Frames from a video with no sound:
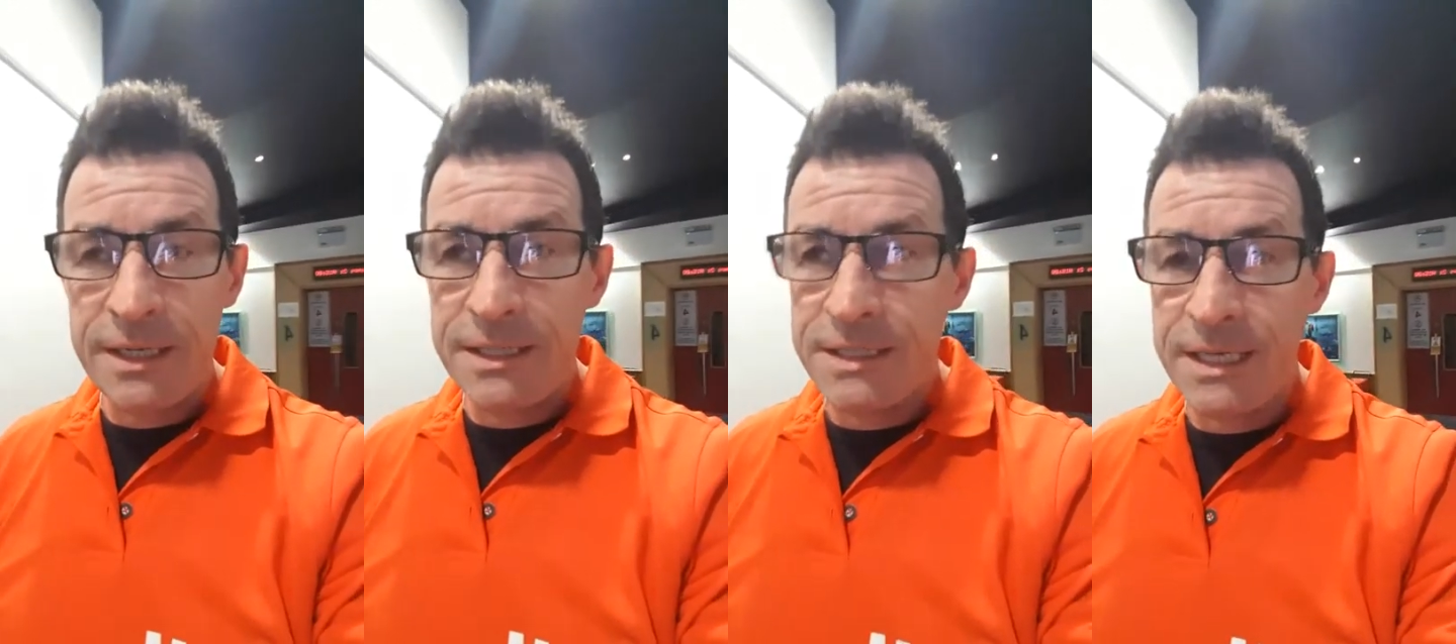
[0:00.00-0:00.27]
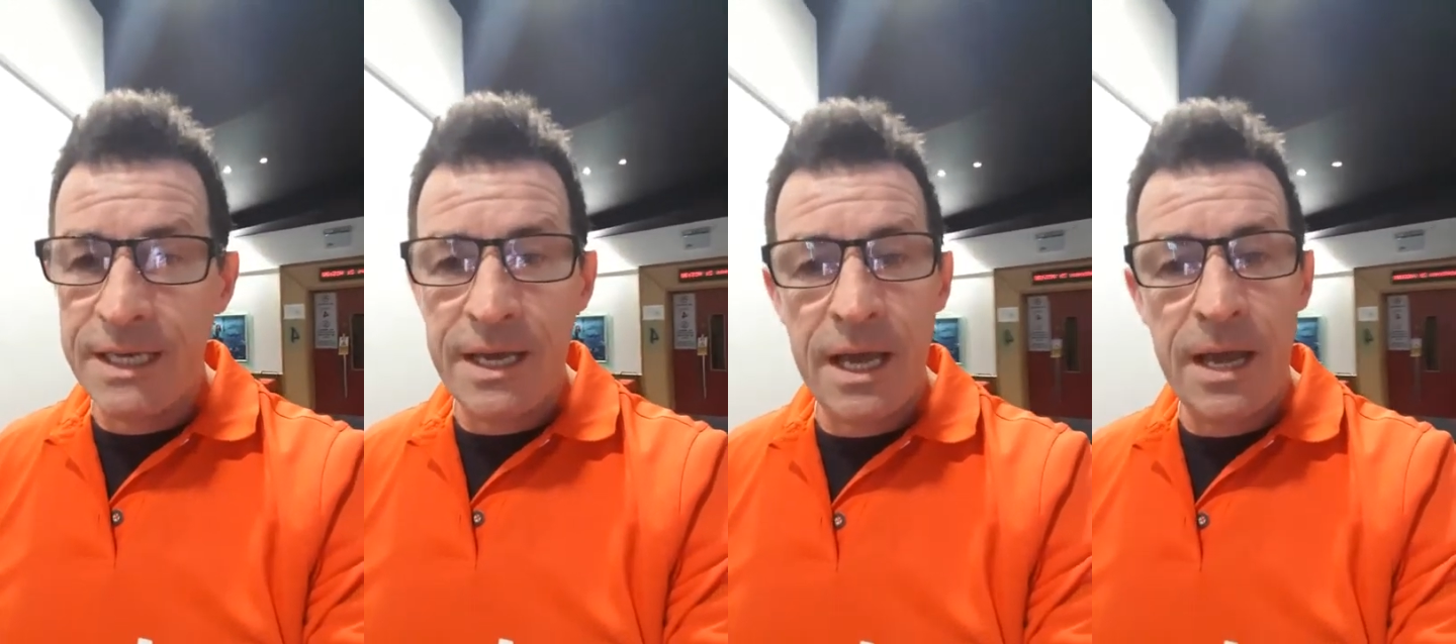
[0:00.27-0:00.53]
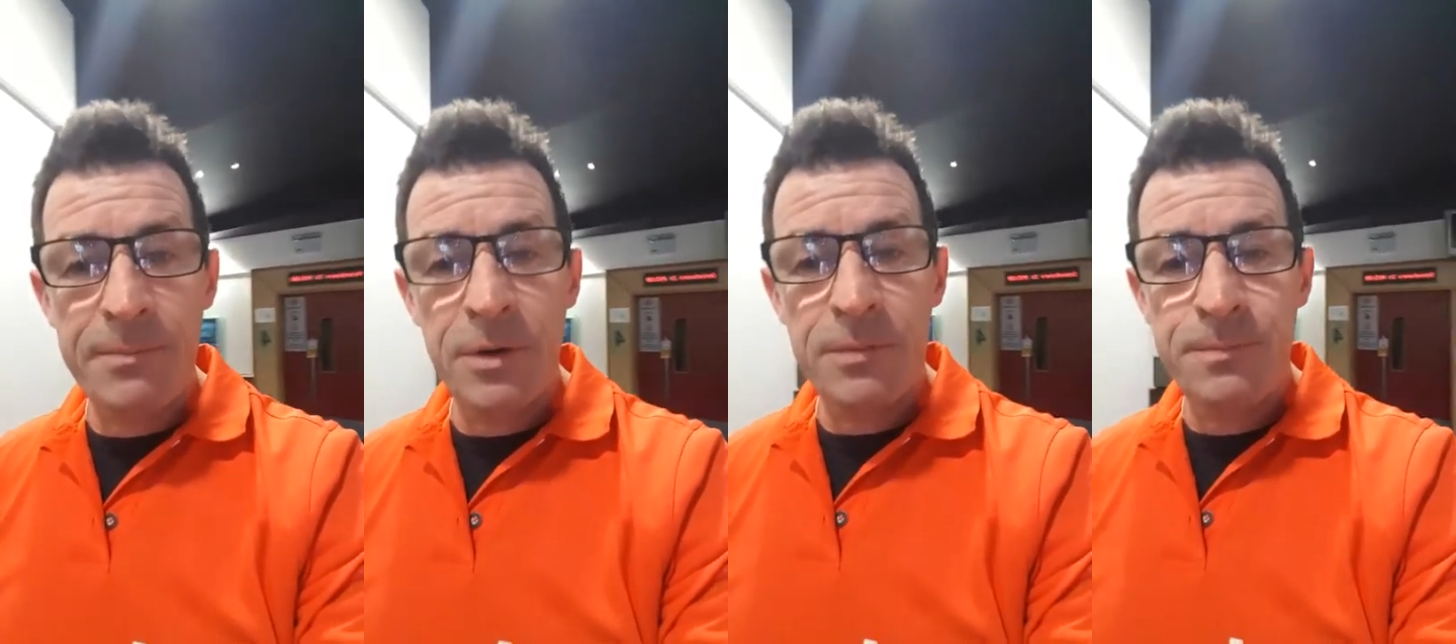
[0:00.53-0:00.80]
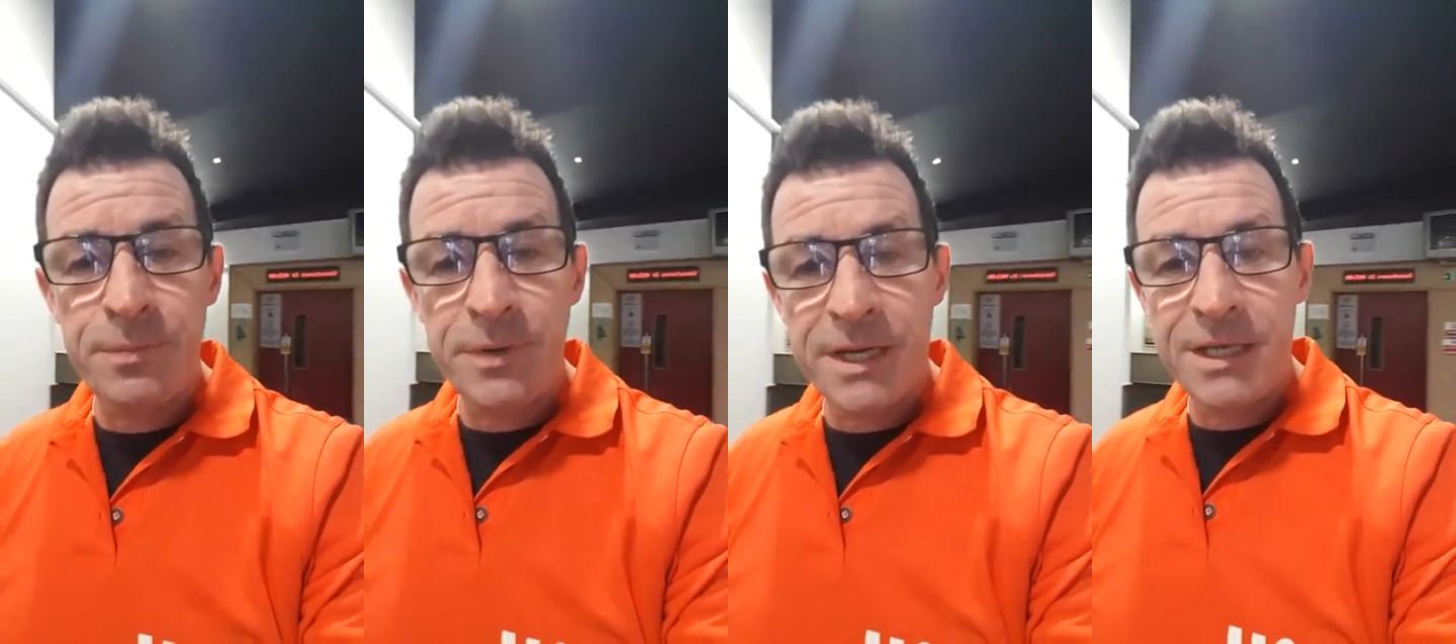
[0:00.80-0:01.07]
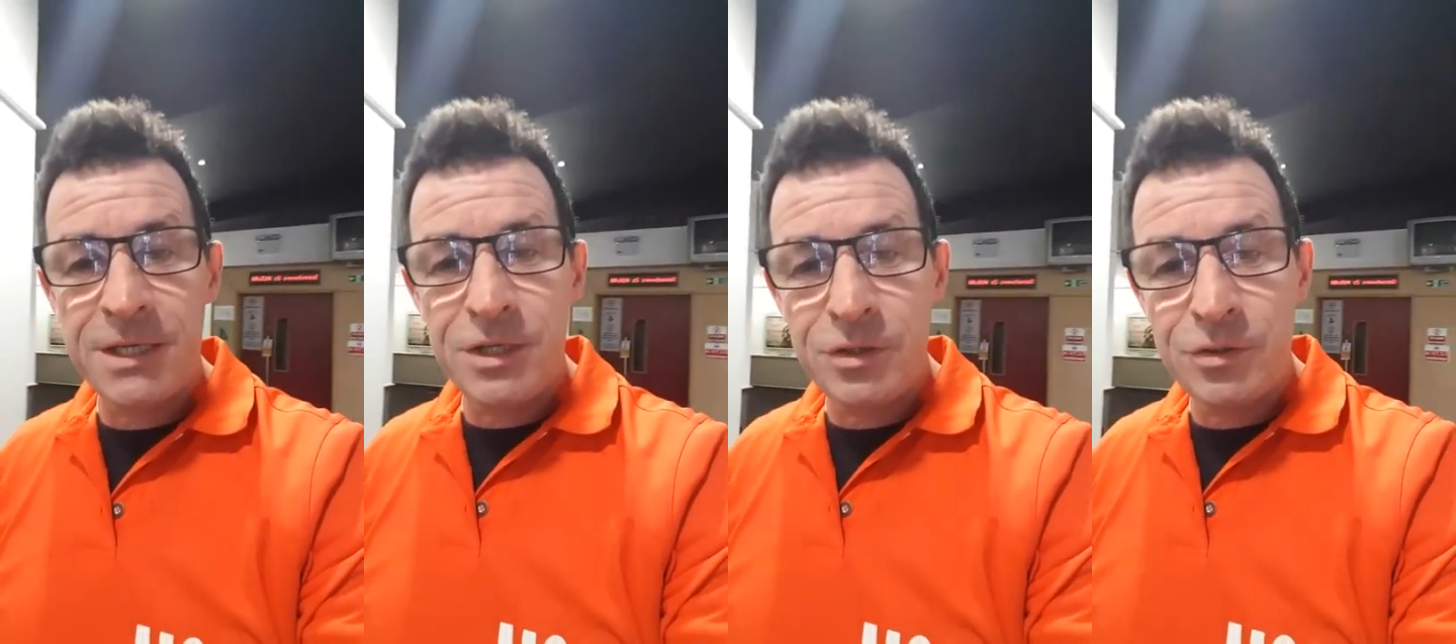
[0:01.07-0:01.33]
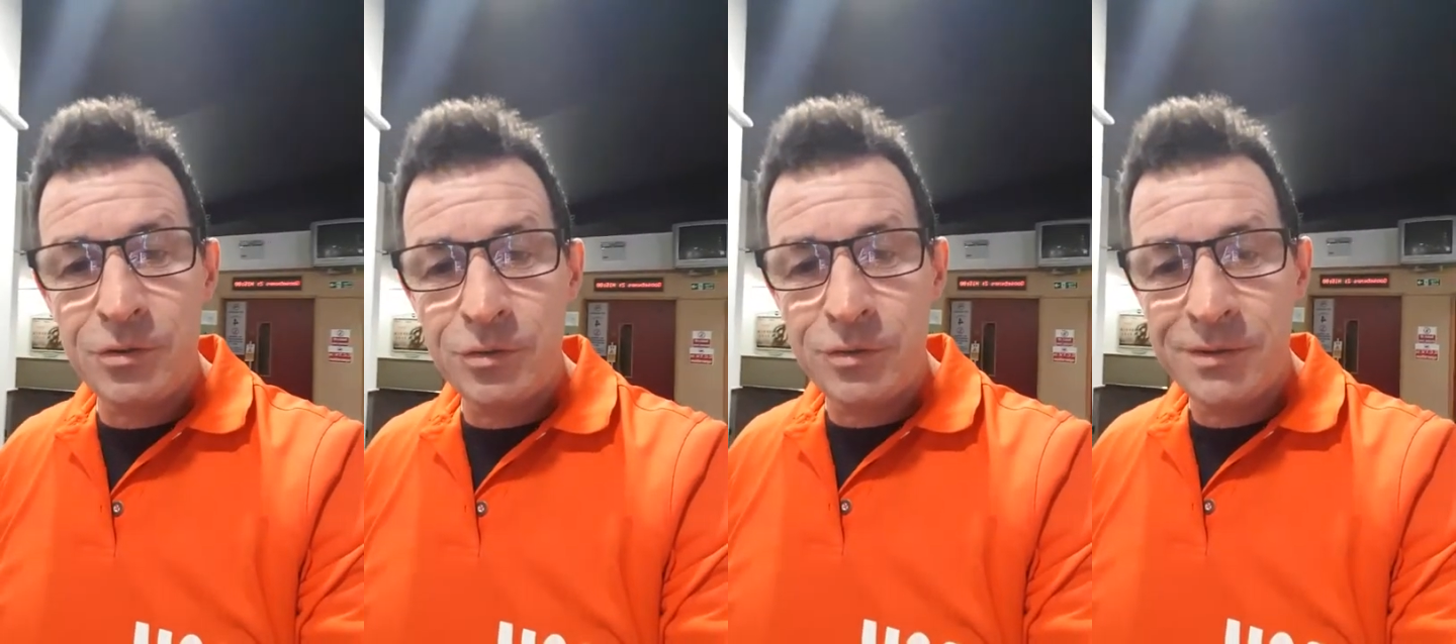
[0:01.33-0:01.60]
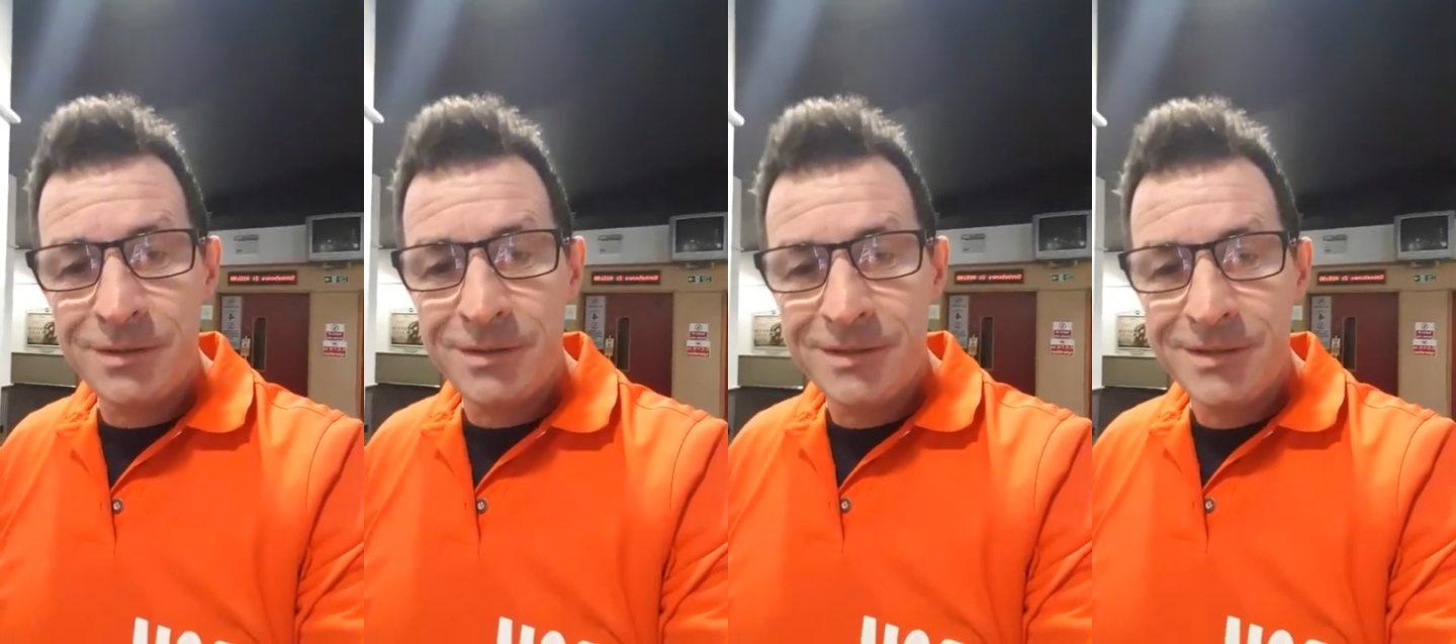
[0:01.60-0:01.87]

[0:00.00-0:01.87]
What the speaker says: idea about bringing you